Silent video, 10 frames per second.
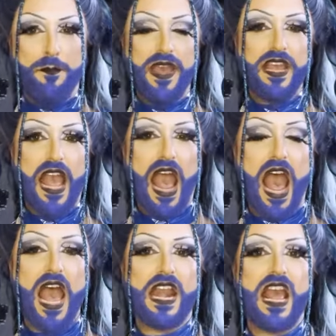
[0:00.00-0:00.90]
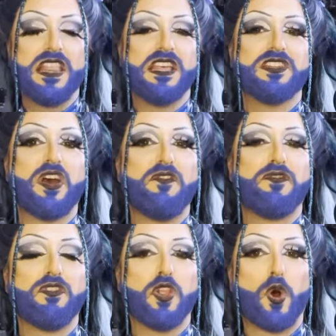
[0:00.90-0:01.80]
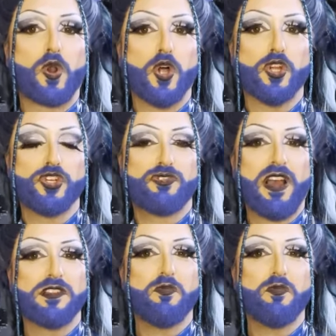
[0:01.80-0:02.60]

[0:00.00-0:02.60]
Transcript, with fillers: big hat and this floral dress